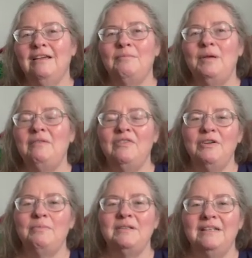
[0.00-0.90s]
being very
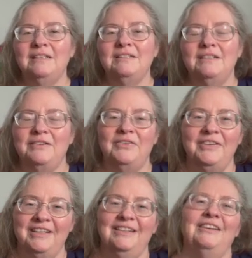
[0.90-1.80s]
productive
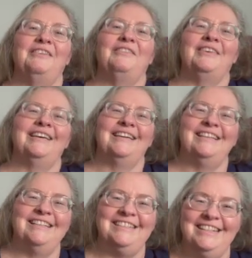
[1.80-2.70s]
while
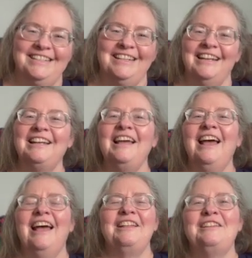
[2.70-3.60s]
I'm stitching.
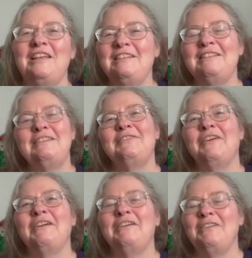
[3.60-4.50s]
It's
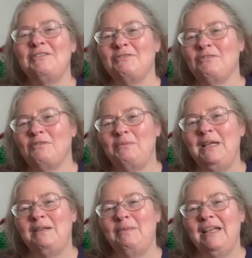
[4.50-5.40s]
very unusual for
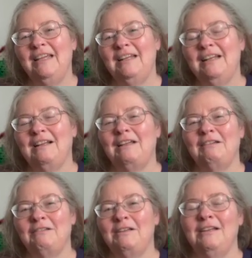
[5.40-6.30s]
me to be getting like
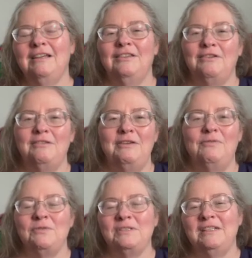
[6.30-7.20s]

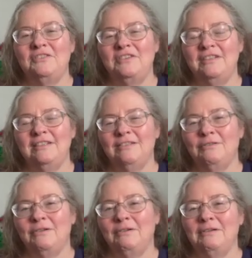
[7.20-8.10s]
34 stitches
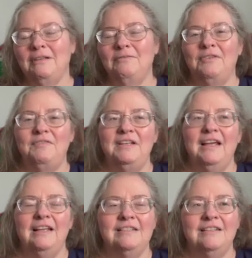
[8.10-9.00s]
or
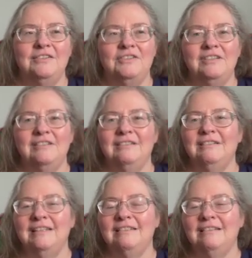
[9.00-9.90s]
58 stitches and
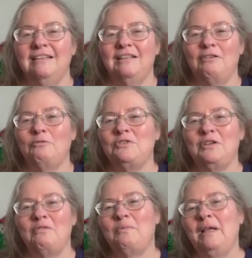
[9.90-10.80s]
things like that, which
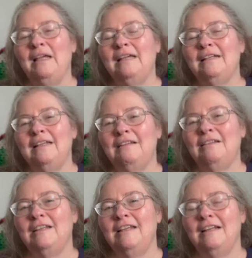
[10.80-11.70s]
I've been
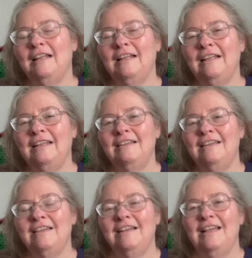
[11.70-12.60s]
getting lately.
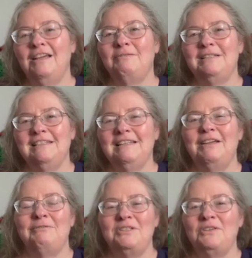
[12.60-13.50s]
It
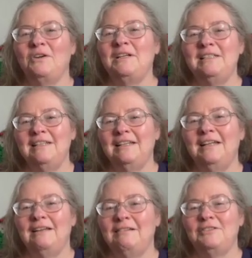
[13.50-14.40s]
was nice to
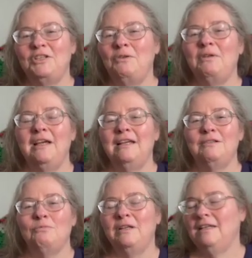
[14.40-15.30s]
get 2 days,
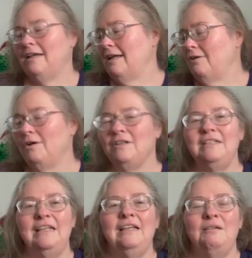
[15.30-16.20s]
one day on
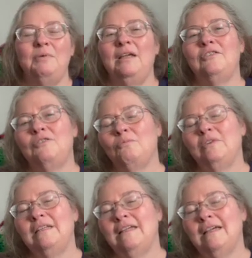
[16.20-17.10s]
Tiki Beach and
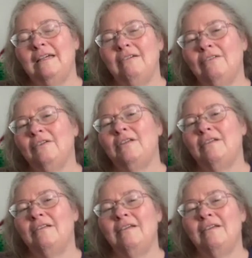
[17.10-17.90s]
one day on